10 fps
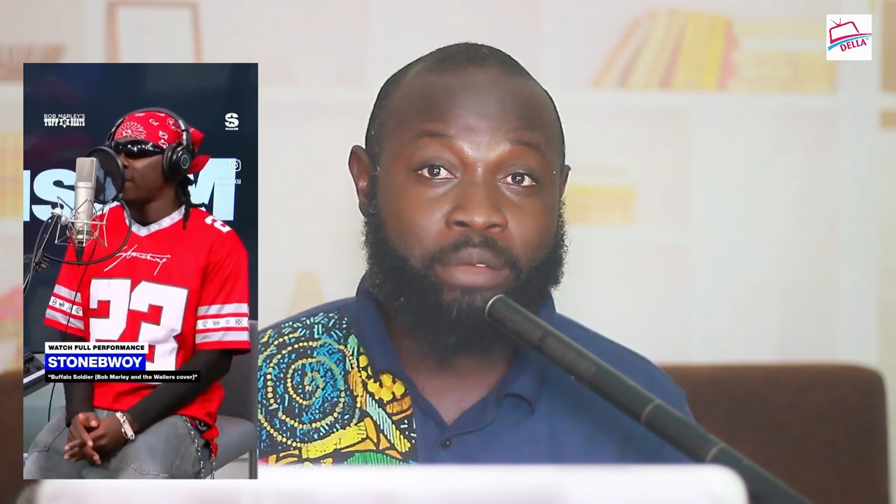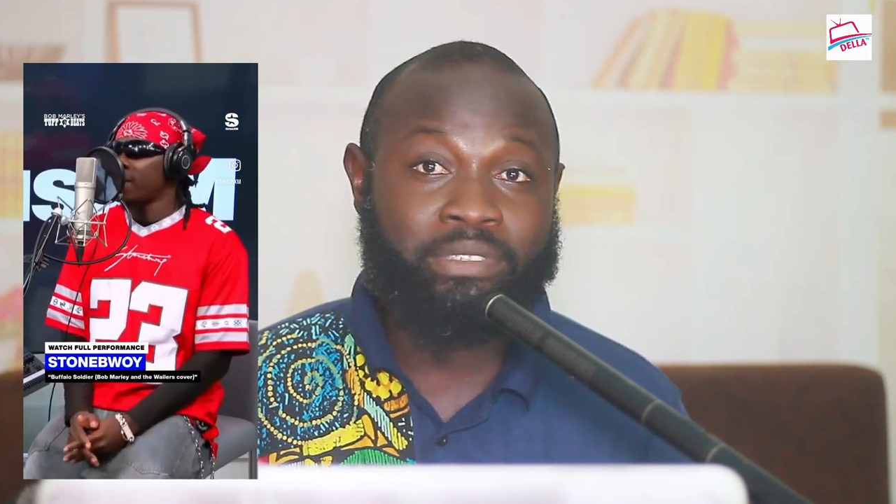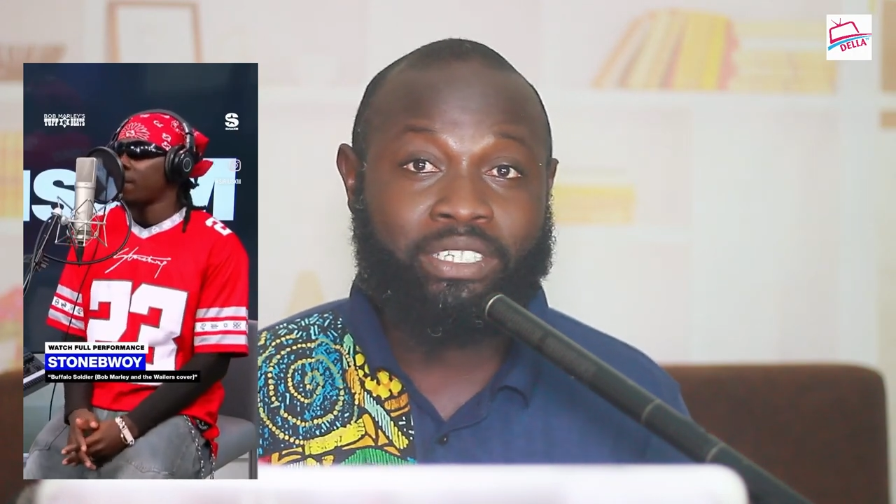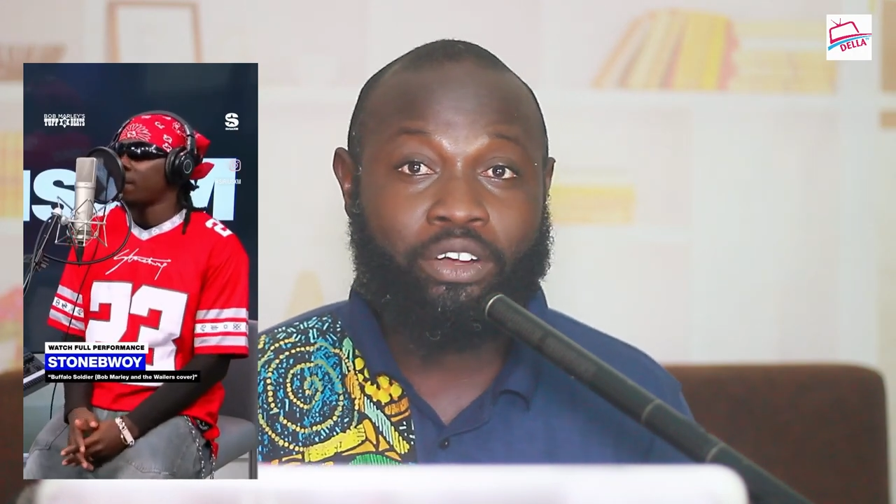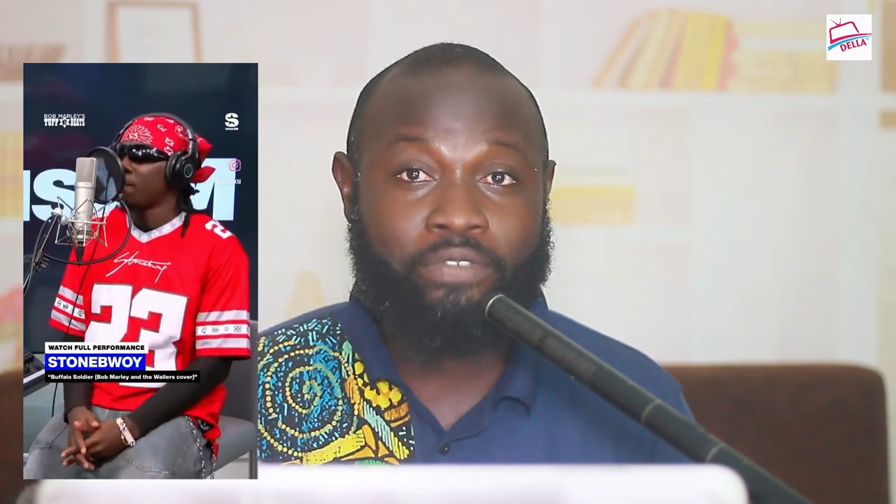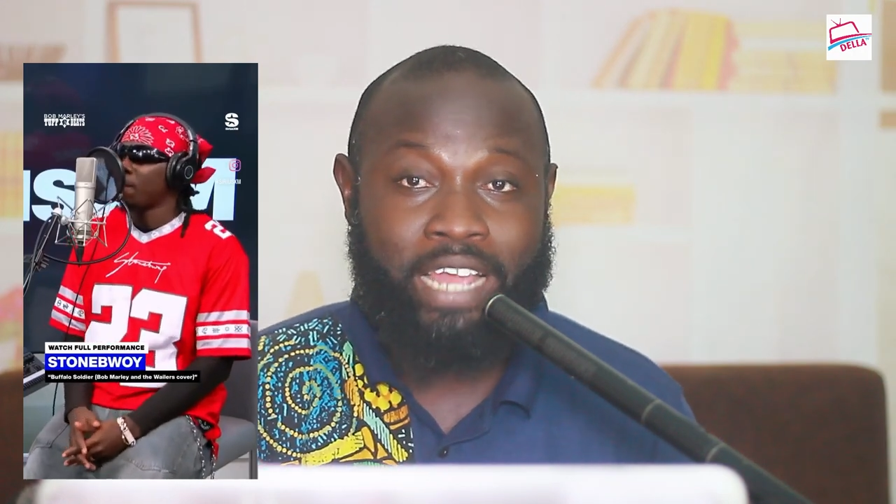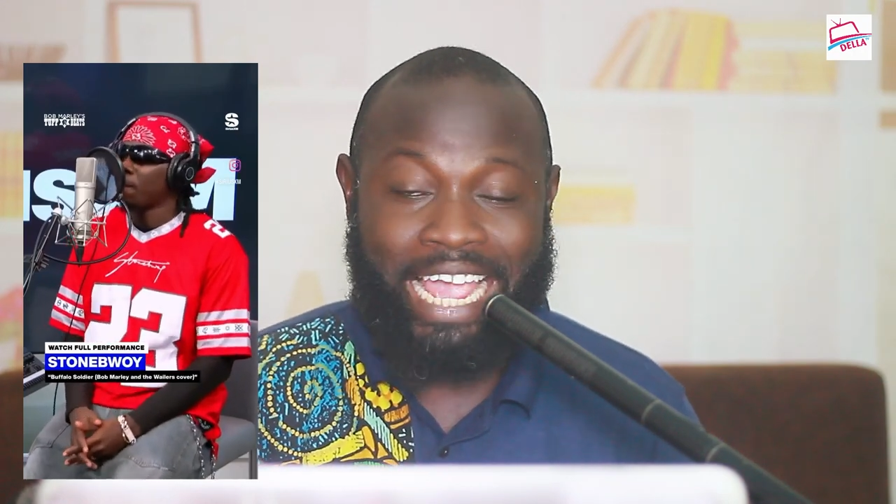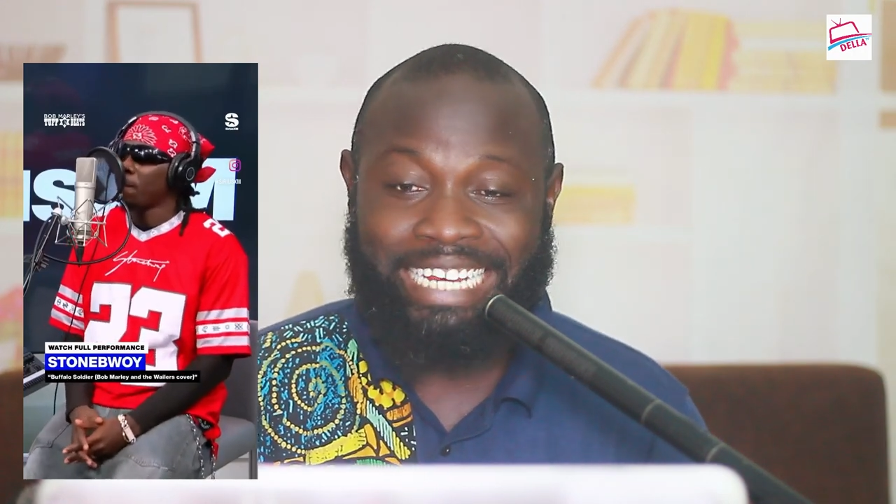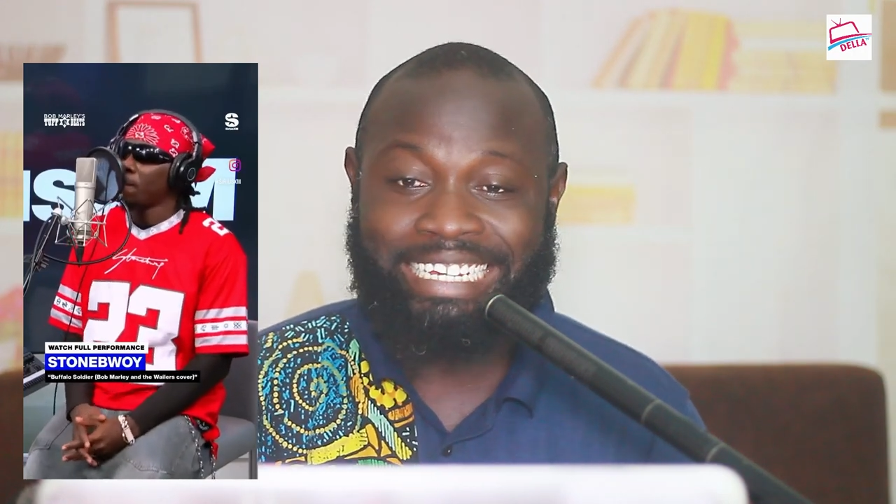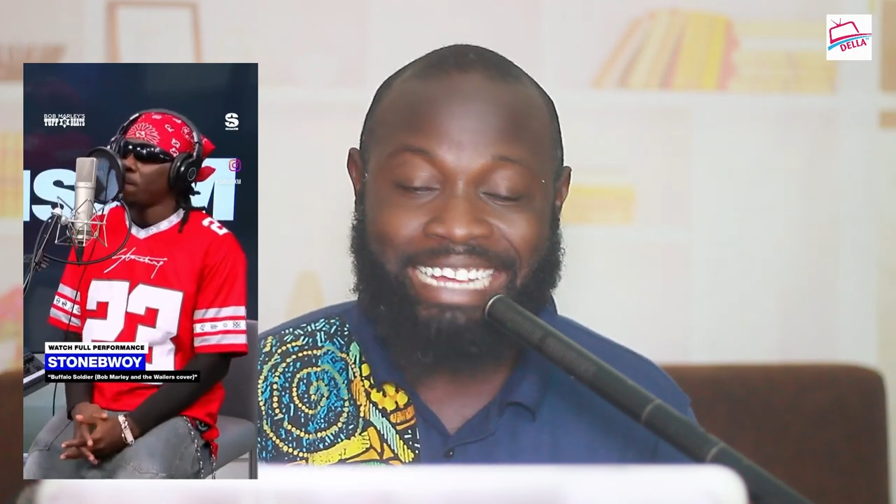himself
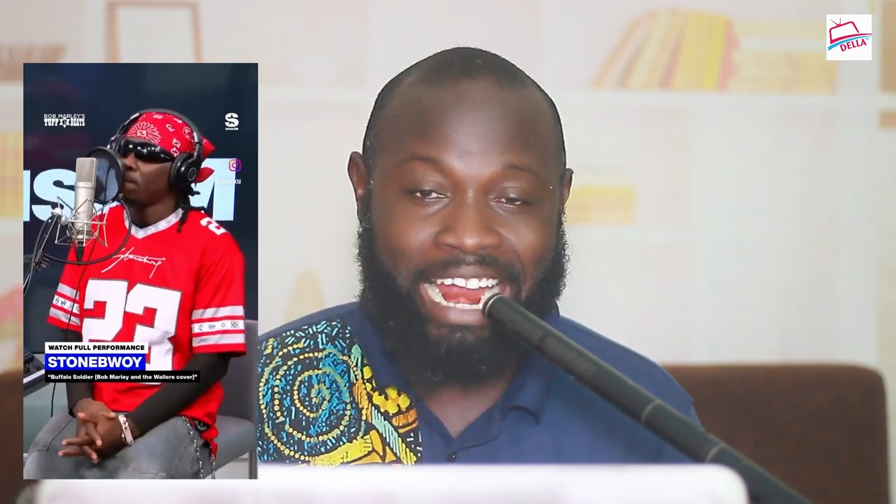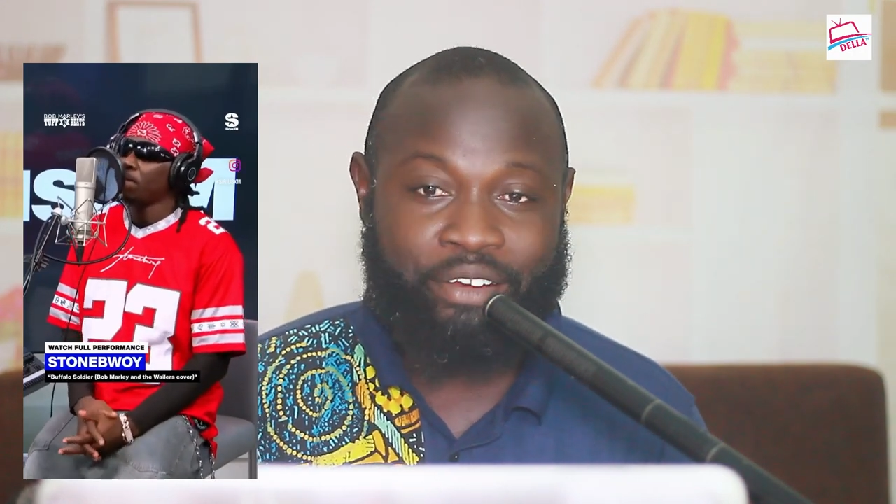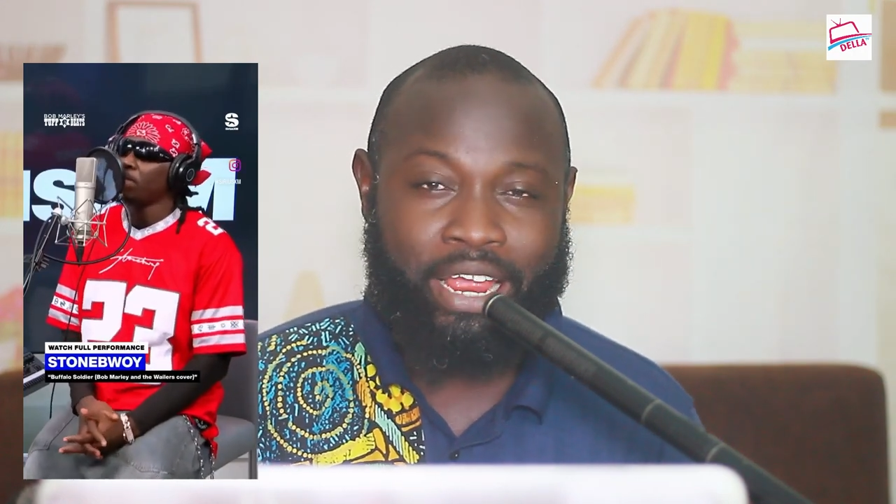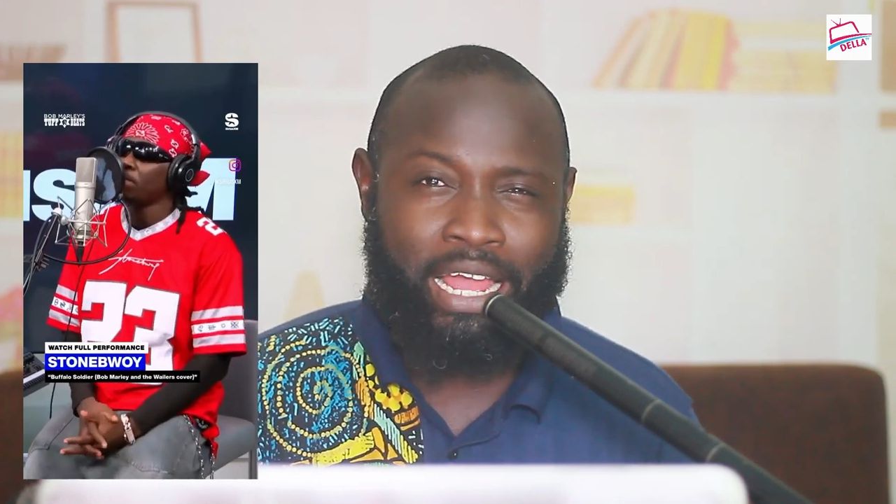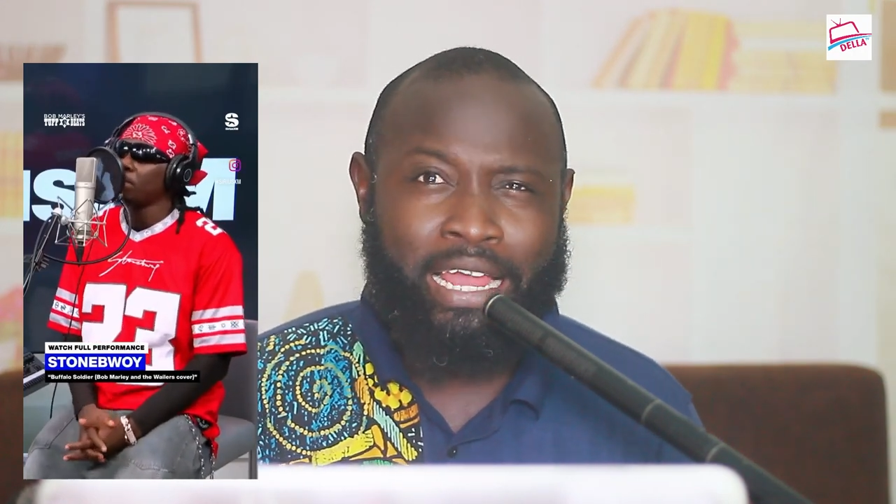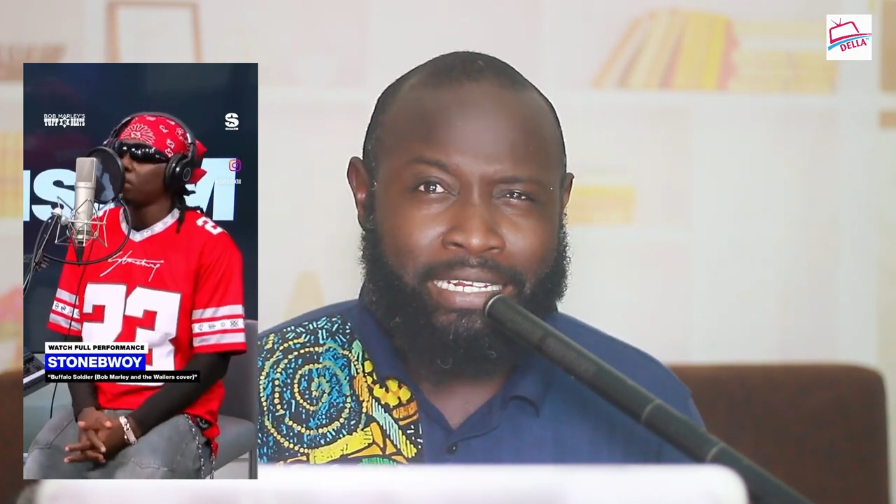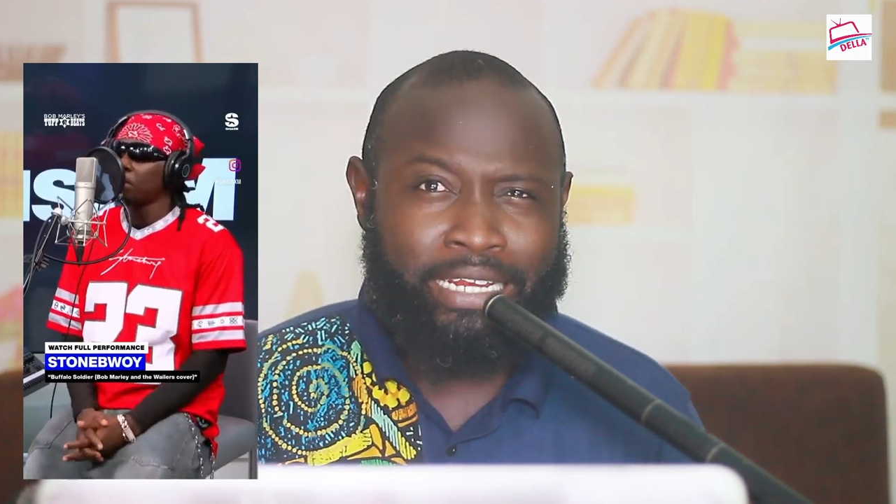and in career.